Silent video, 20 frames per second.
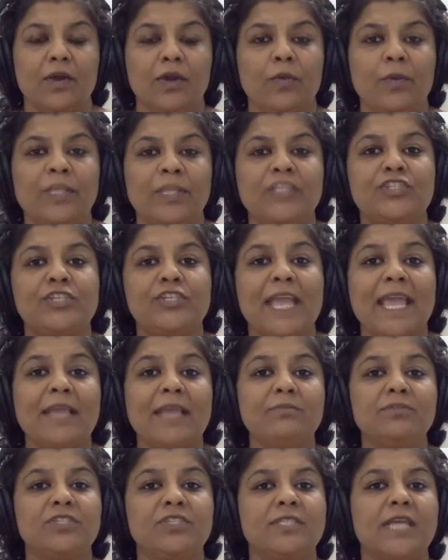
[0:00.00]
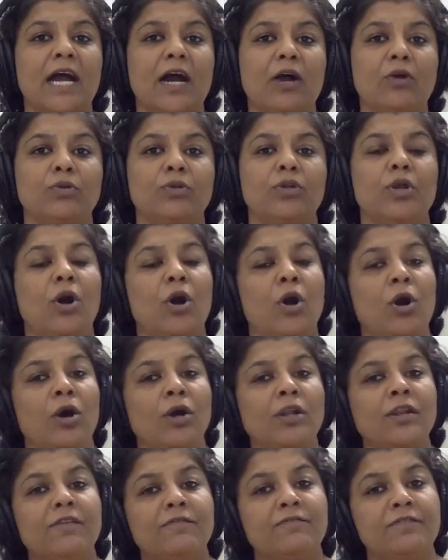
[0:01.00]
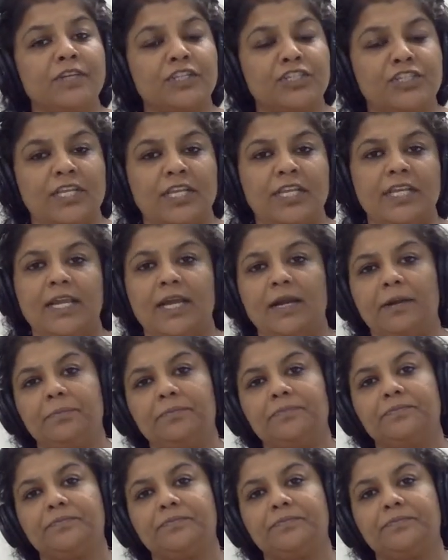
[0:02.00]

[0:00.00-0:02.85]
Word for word: with Jamestown or Virginia.